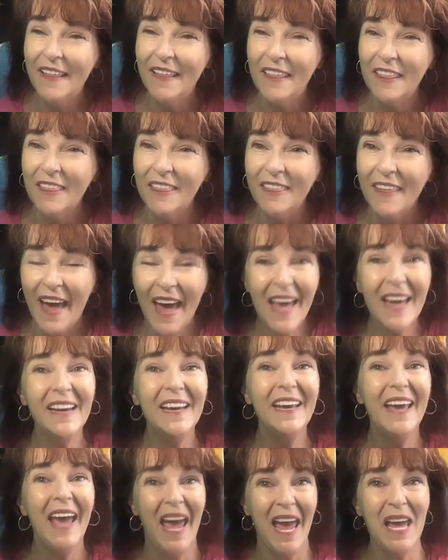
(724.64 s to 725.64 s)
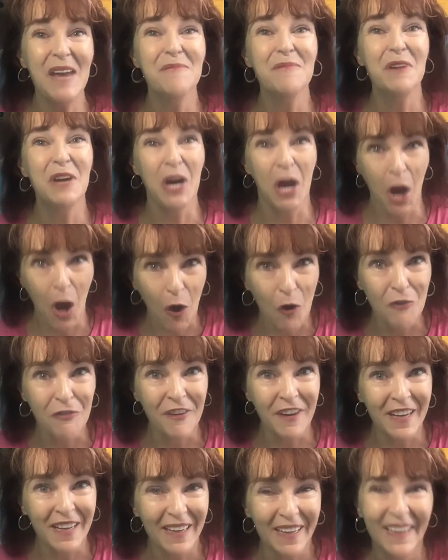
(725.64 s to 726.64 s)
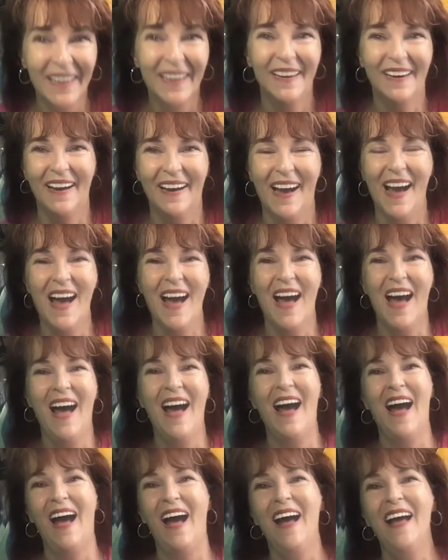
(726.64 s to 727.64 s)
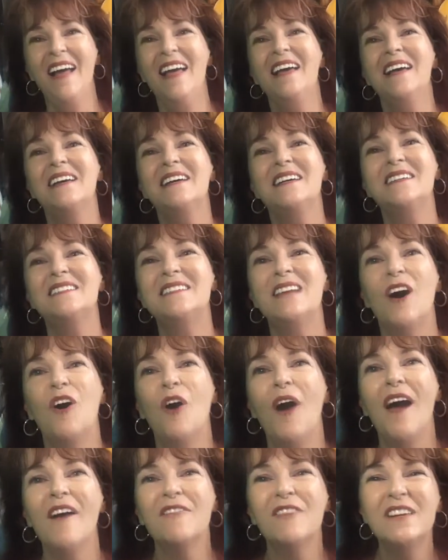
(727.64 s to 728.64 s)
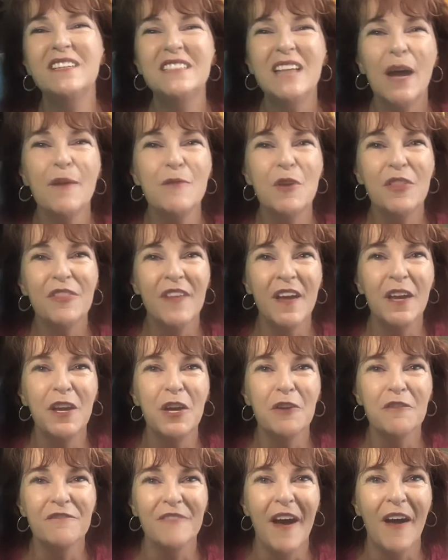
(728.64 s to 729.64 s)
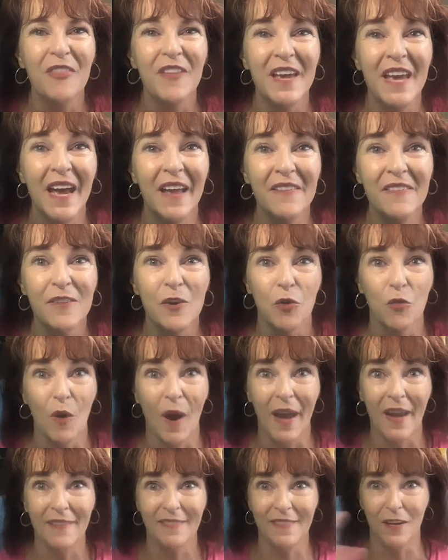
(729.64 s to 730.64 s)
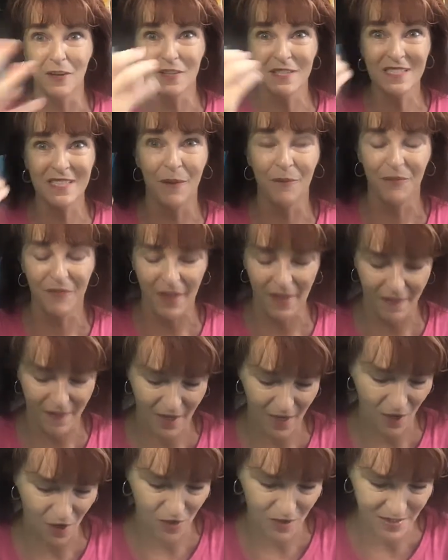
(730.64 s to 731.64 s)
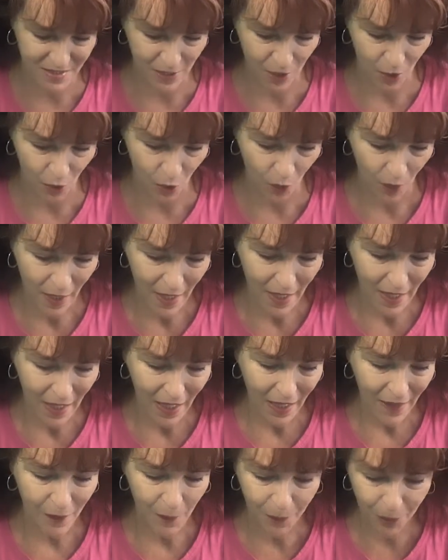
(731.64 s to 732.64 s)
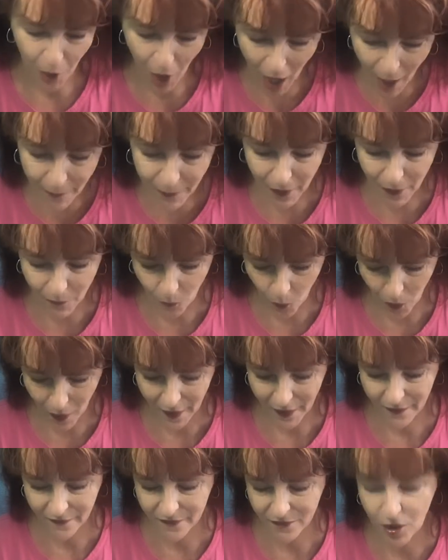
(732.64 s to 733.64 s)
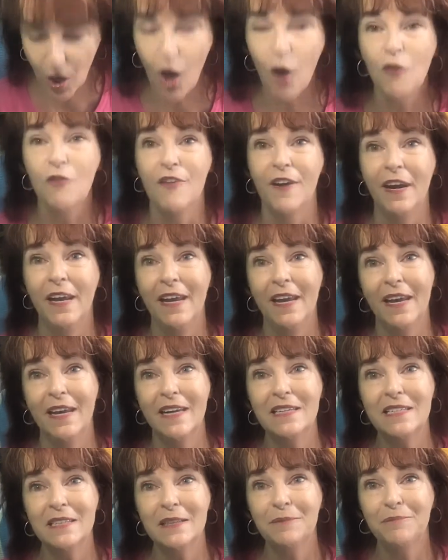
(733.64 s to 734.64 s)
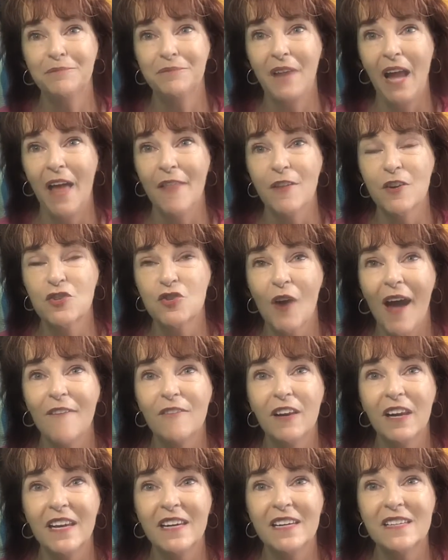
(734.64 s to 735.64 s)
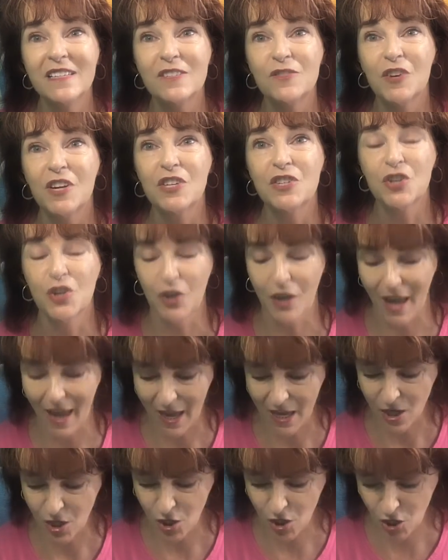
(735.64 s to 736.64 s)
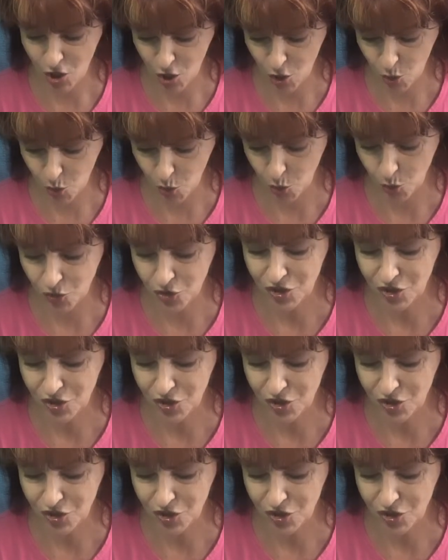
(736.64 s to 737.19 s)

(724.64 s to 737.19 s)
Then came COVID. So every time you think you found the answer right, there's something there. So the problem was COVID hit, and the travel industry took a huge